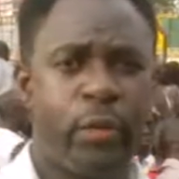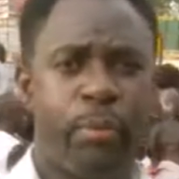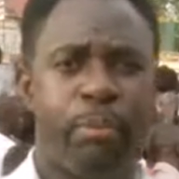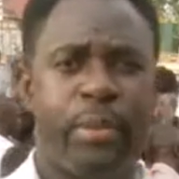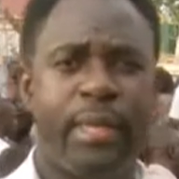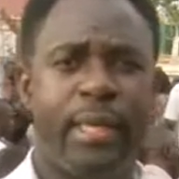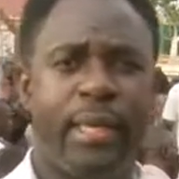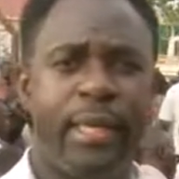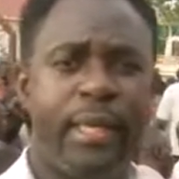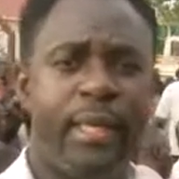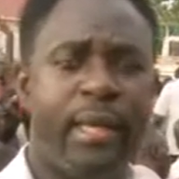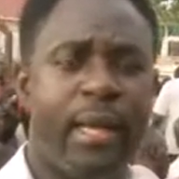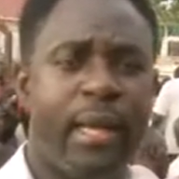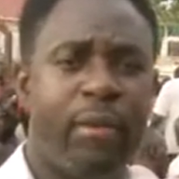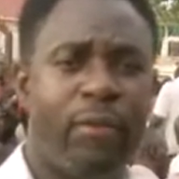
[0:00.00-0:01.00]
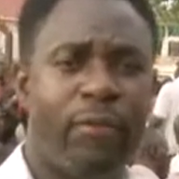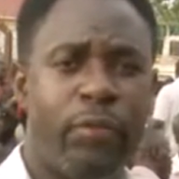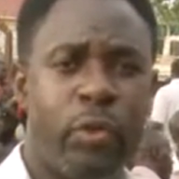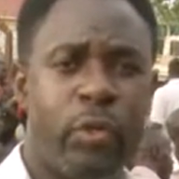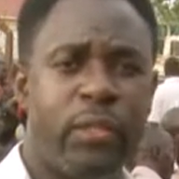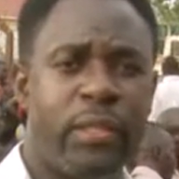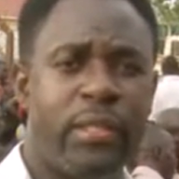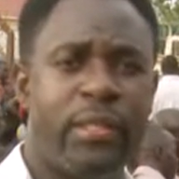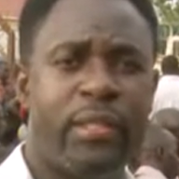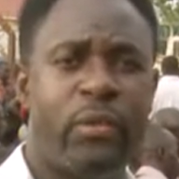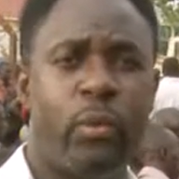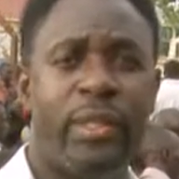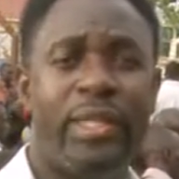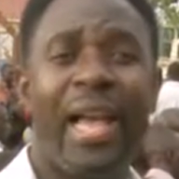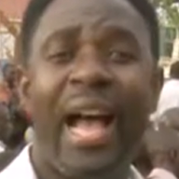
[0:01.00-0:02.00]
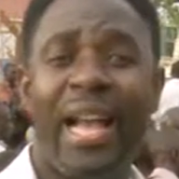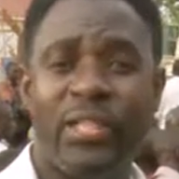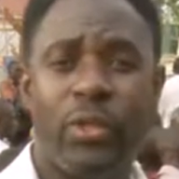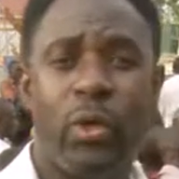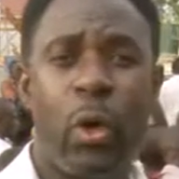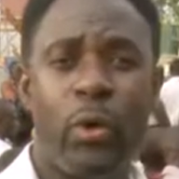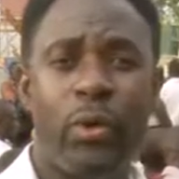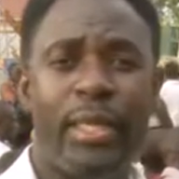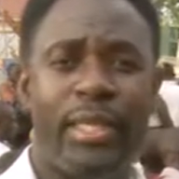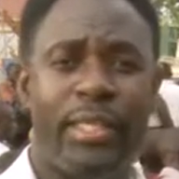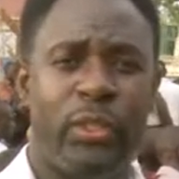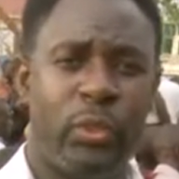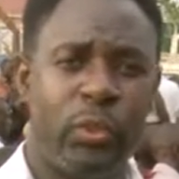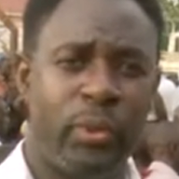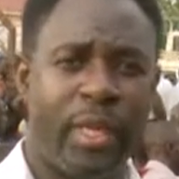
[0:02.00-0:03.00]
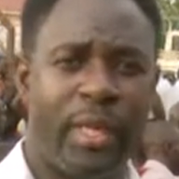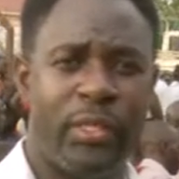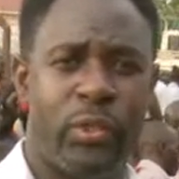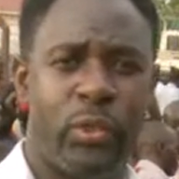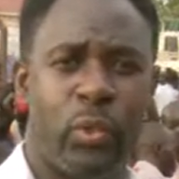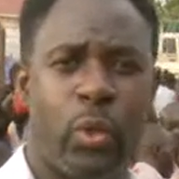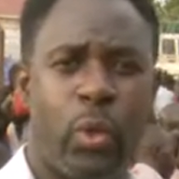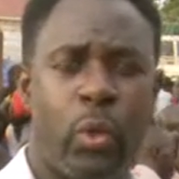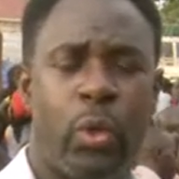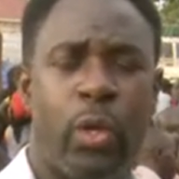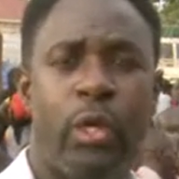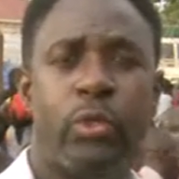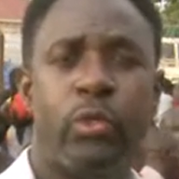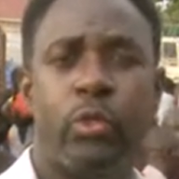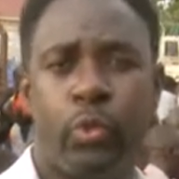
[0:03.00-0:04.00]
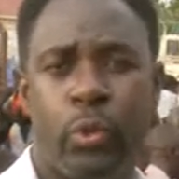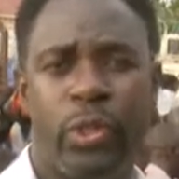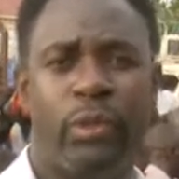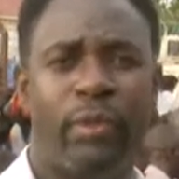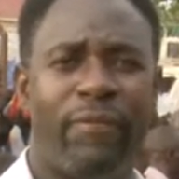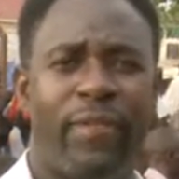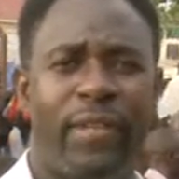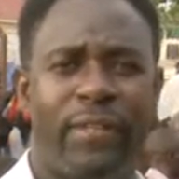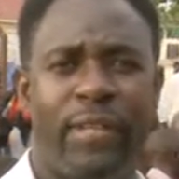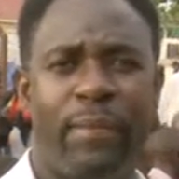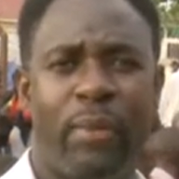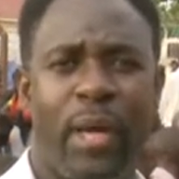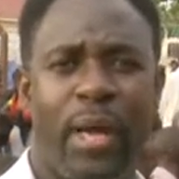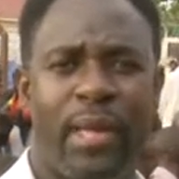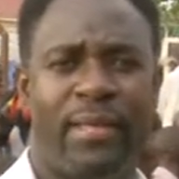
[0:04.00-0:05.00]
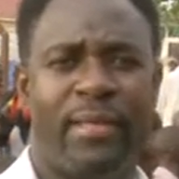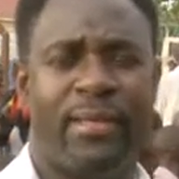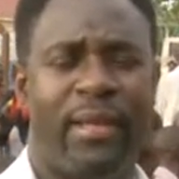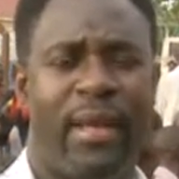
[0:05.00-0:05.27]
to beat the deadline of UCC, which has only two days to go to switch off the SIM cards.